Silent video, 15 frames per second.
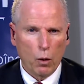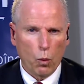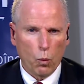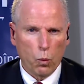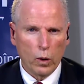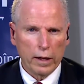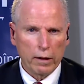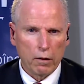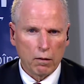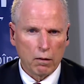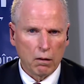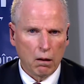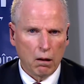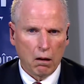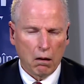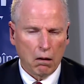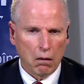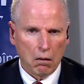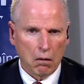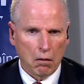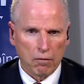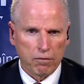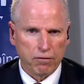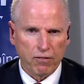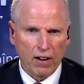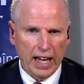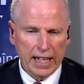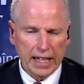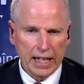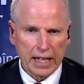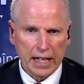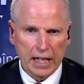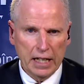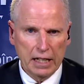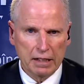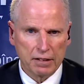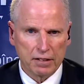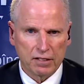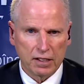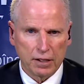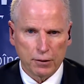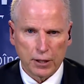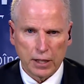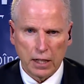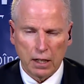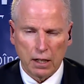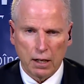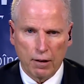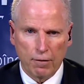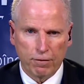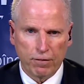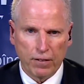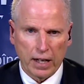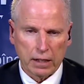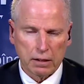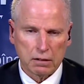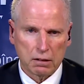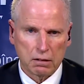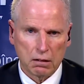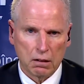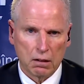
Will fighting in Syria affect